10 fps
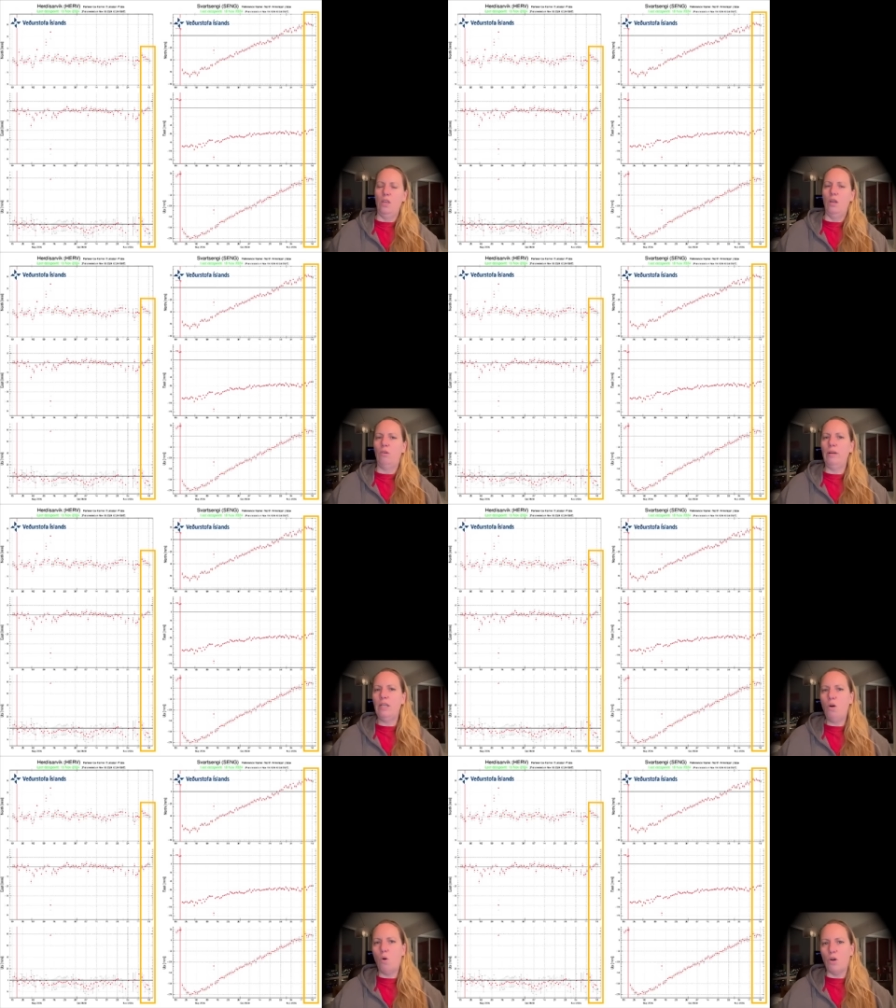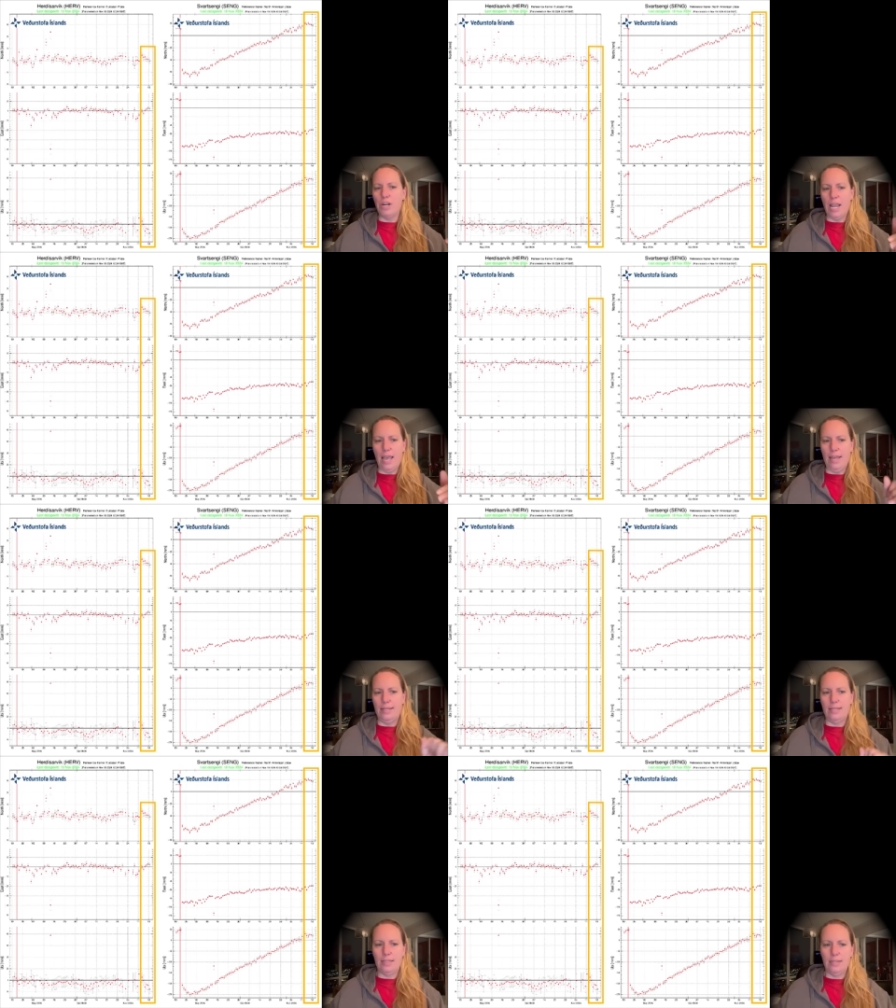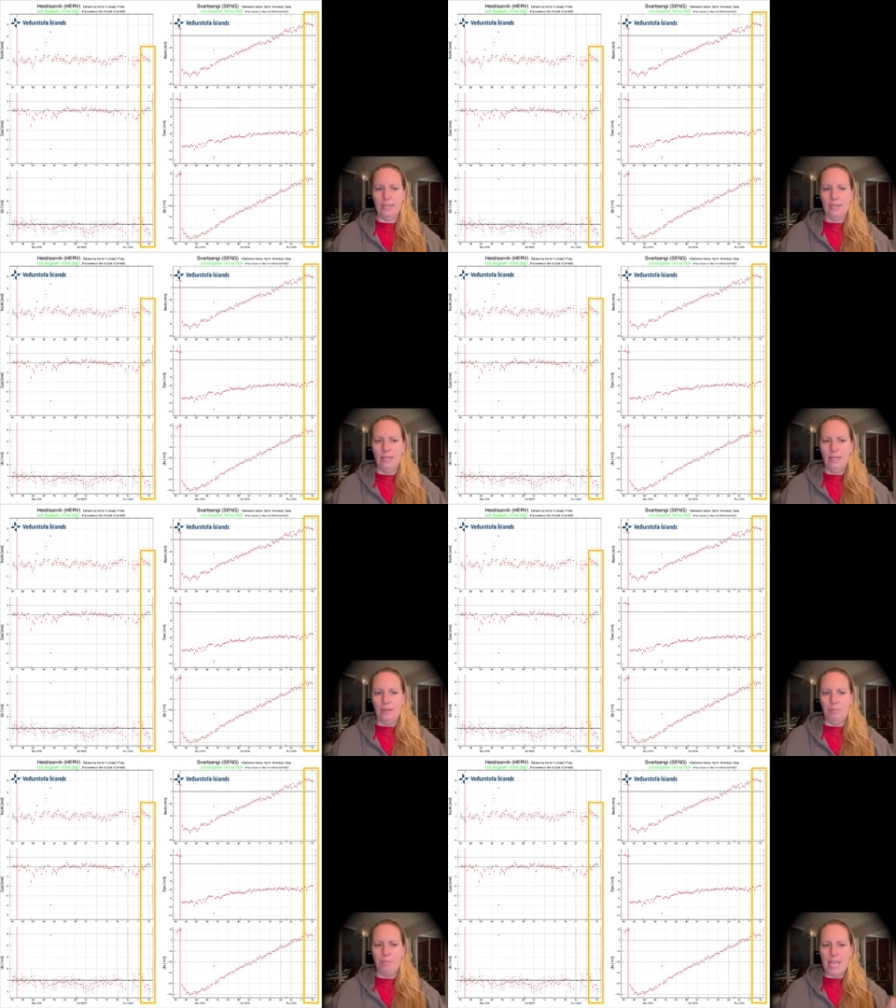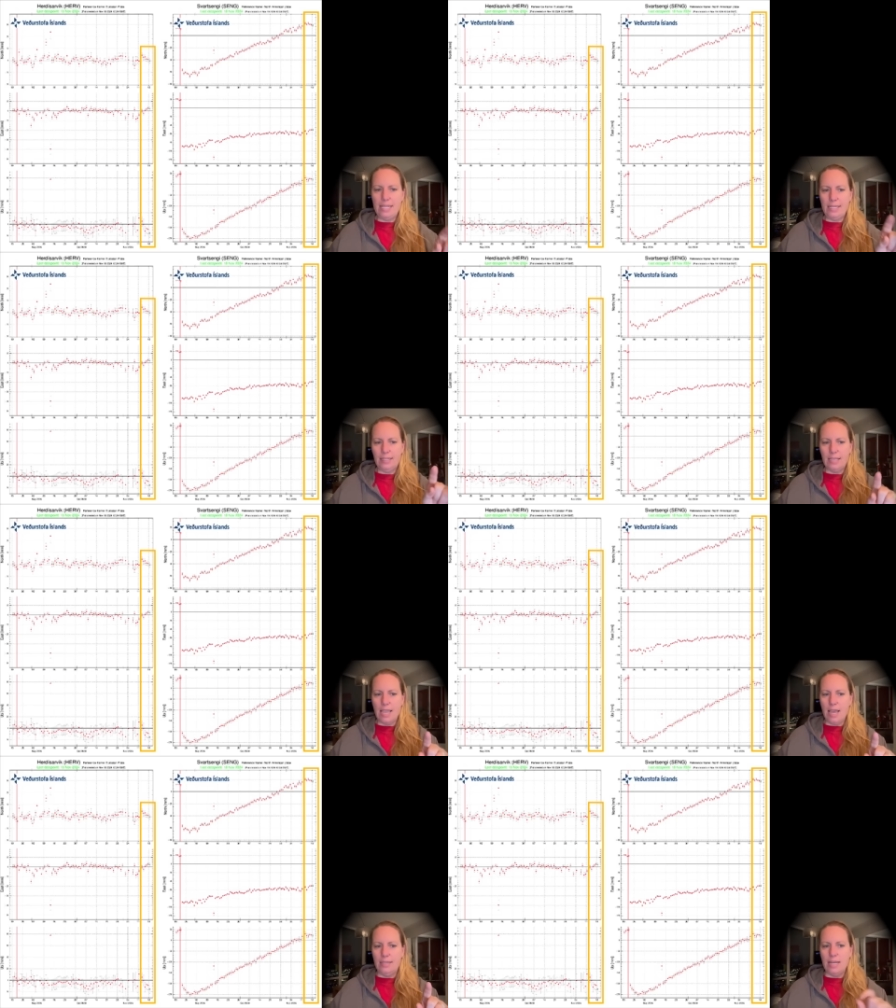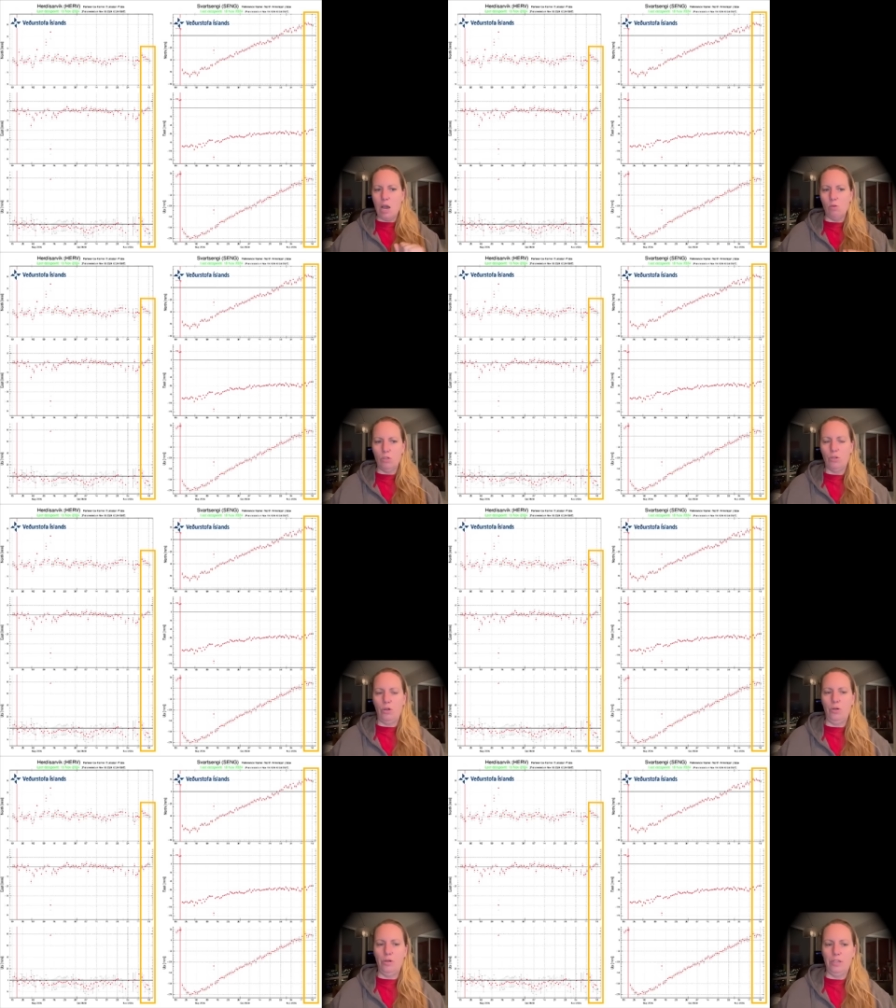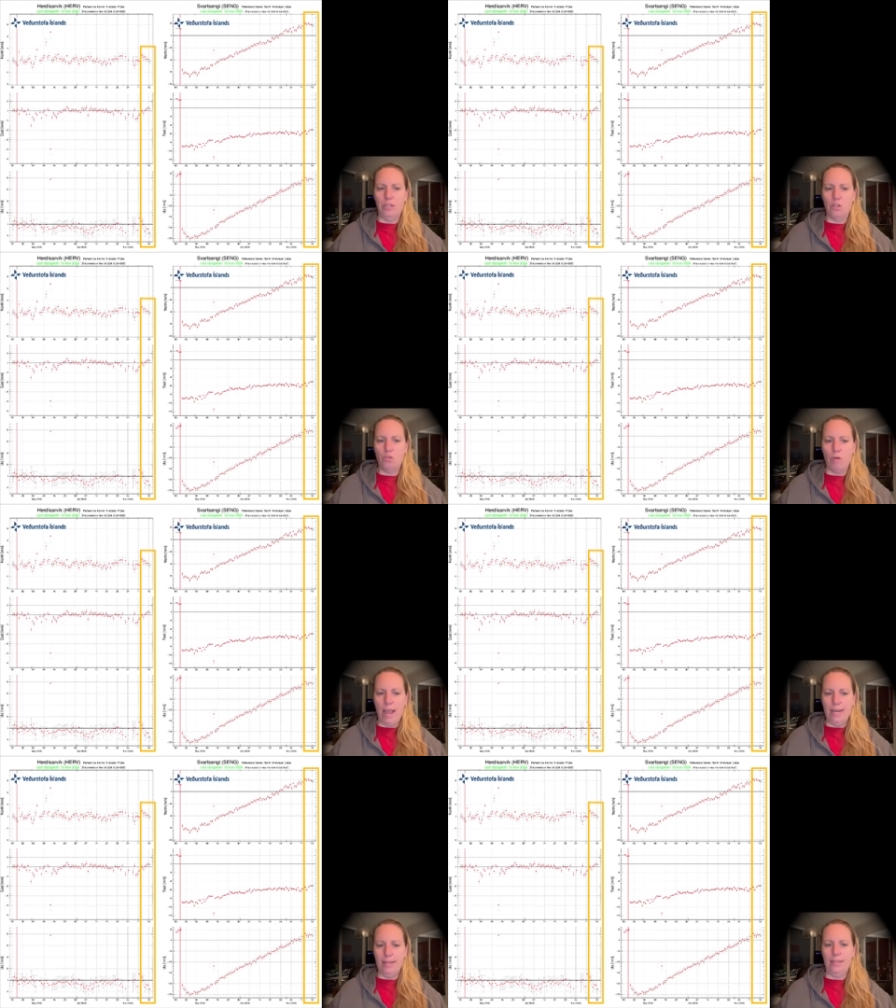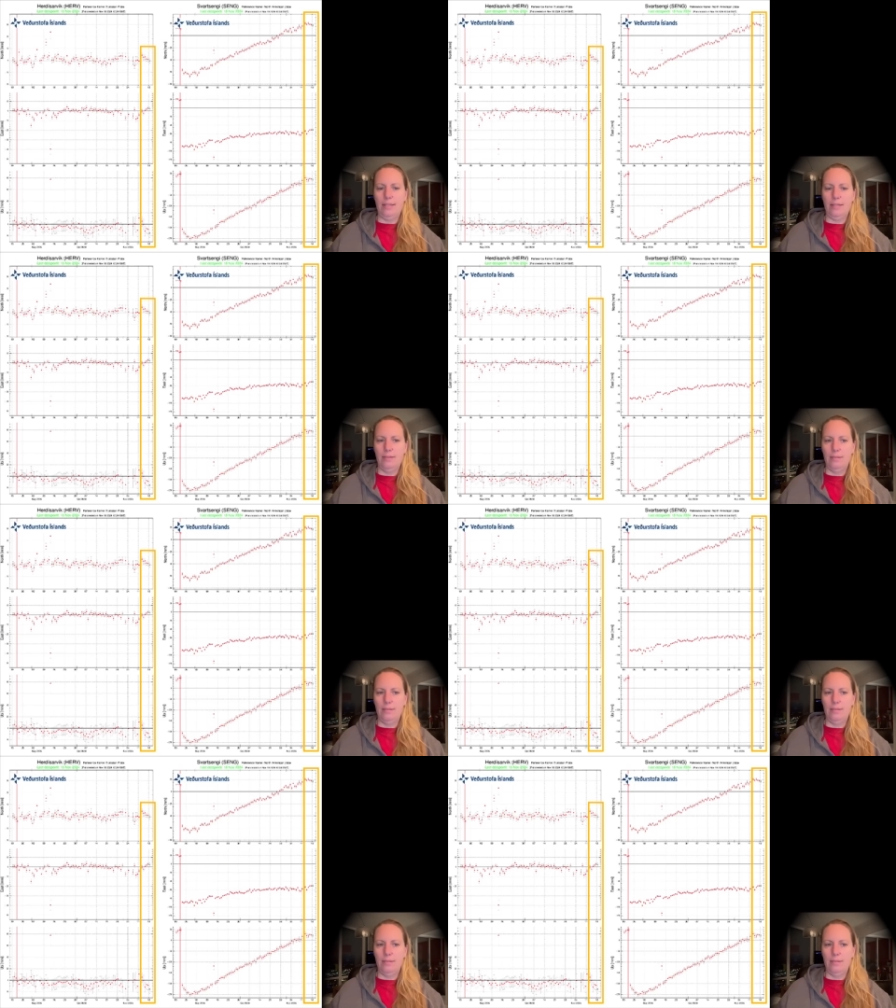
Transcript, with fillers: recorded basically a downturn trend.